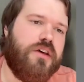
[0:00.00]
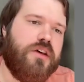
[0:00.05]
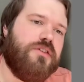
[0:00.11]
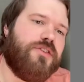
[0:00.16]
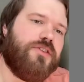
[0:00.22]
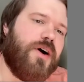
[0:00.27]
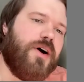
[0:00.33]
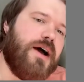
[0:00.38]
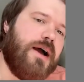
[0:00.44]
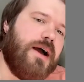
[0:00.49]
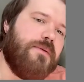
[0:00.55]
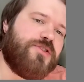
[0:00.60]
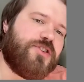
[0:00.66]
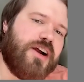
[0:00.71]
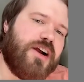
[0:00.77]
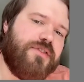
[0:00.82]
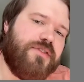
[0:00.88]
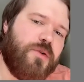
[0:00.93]
So I'm
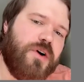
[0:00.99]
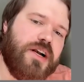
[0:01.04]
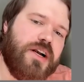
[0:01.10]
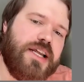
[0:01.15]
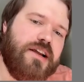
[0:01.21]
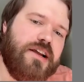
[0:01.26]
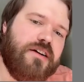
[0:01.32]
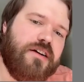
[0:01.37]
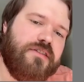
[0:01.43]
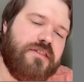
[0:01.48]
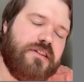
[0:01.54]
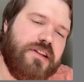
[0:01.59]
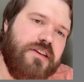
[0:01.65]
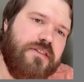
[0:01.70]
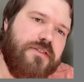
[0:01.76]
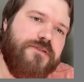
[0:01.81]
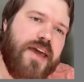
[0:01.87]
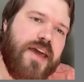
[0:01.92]
sure everyone in here is at
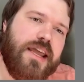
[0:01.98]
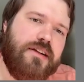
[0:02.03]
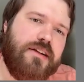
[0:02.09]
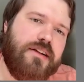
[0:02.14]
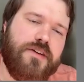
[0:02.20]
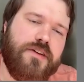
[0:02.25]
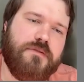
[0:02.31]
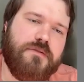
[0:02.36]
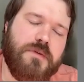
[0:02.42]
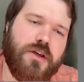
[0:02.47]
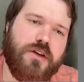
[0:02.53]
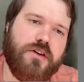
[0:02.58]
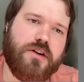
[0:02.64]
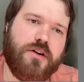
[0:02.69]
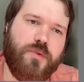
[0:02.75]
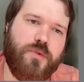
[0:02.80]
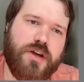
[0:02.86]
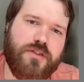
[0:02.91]
least vaguely
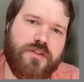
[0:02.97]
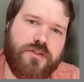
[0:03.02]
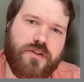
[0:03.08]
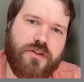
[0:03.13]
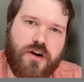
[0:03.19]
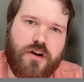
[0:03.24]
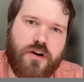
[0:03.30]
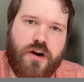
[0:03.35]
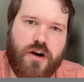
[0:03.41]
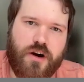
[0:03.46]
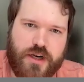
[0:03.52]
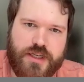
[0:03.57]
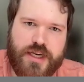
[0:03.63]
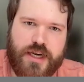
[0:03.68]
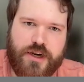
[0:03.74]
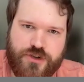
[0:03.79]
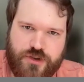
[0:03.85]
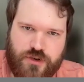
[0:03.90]
familiar with our
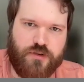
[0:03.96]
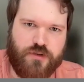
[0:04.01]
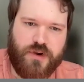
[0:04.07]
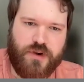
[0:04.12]
architecture.